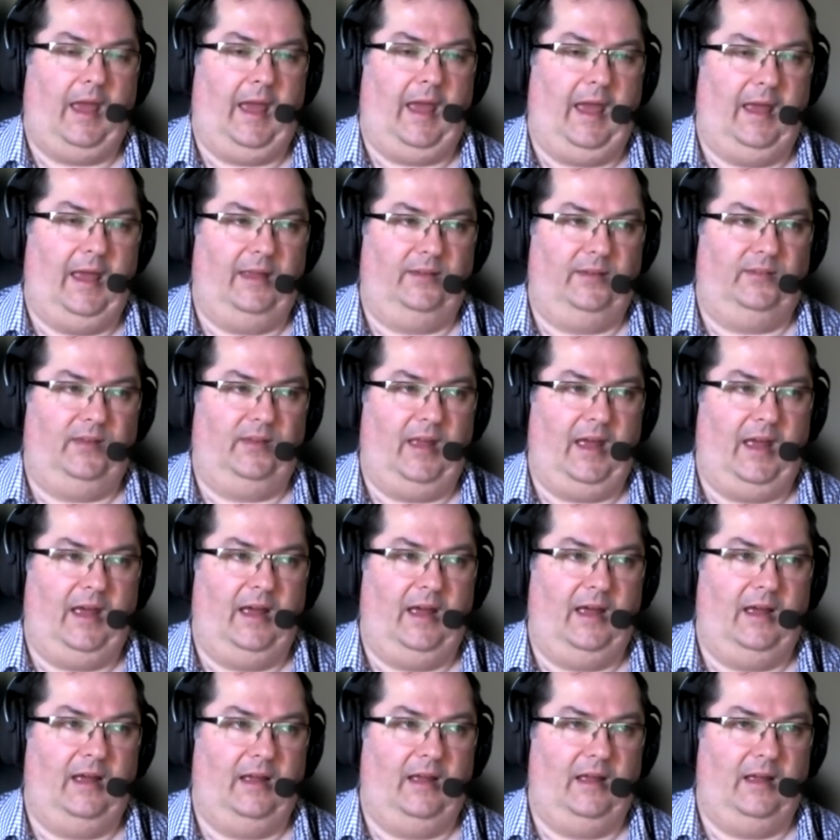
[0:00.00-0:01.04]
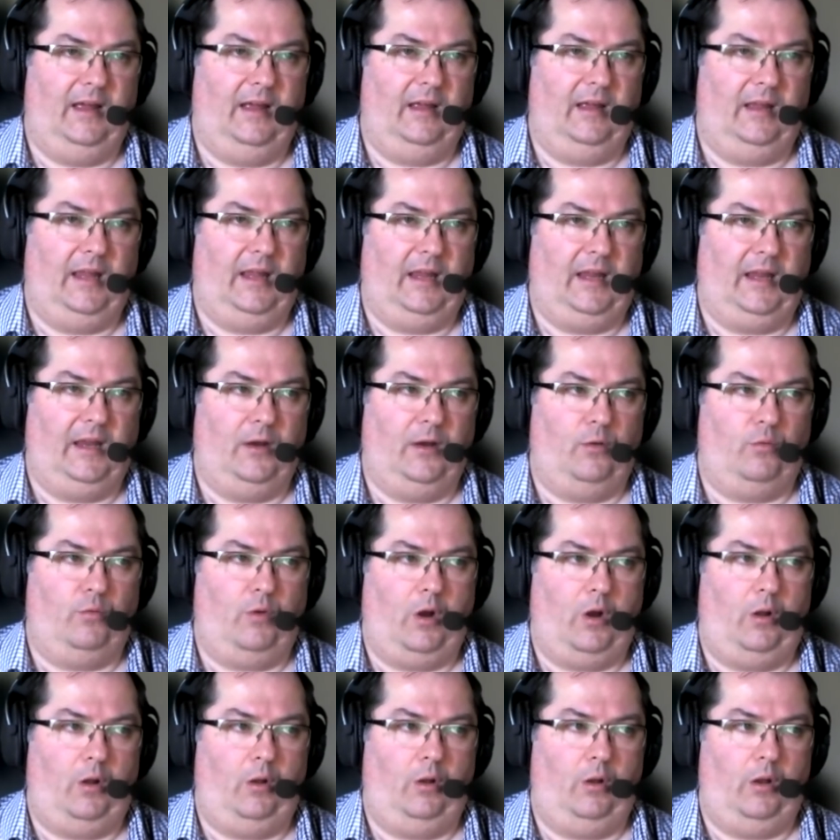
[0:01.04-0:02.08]
as uh, in a
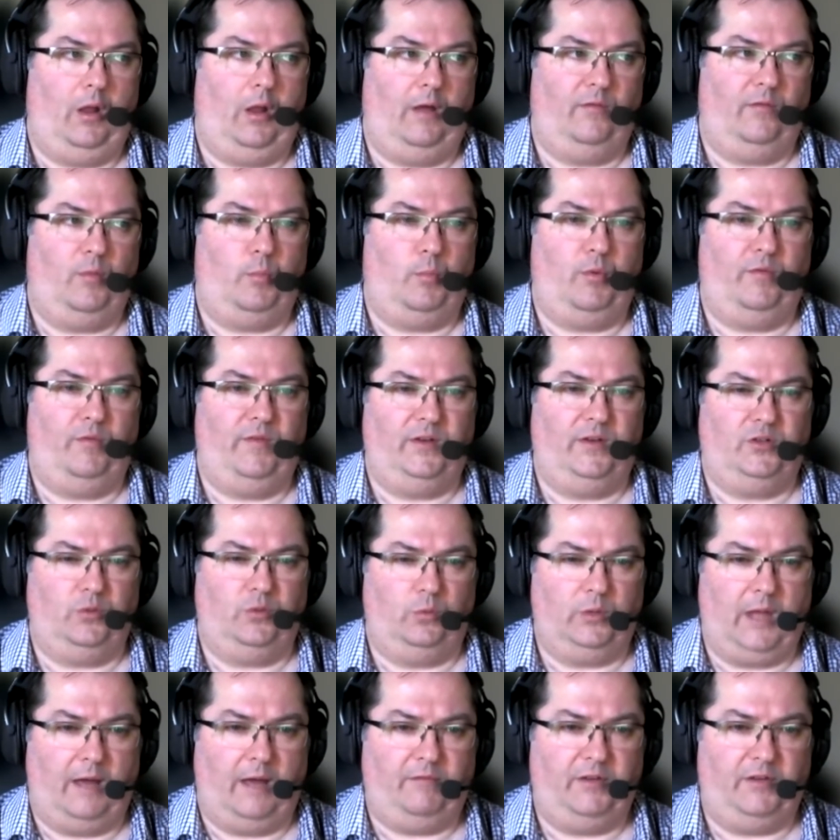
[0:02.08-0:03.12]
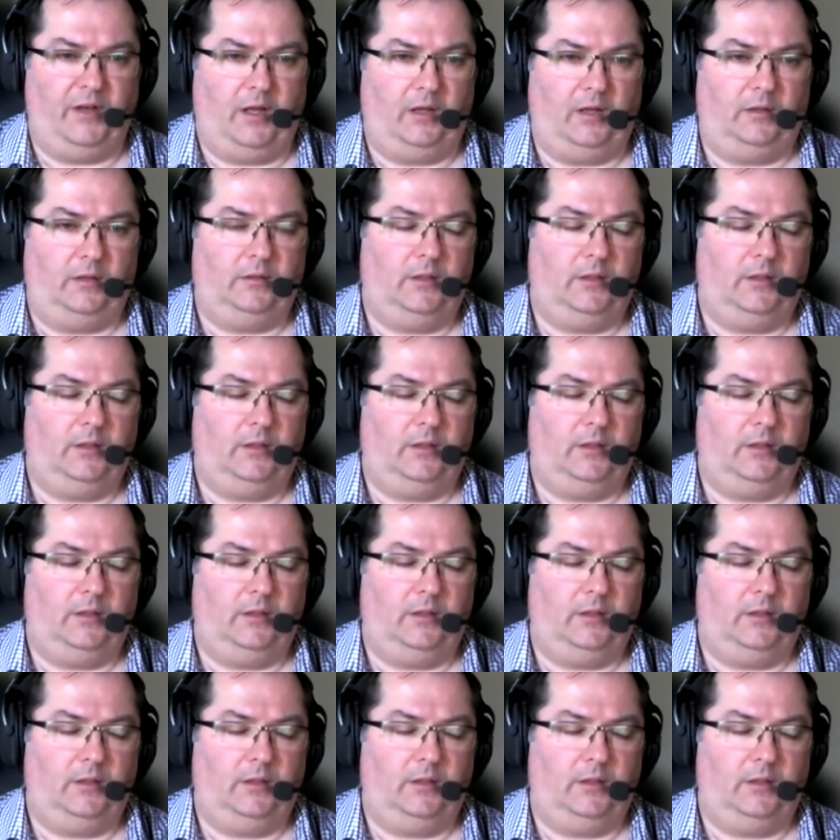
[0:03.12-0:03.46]
role of a provincial governor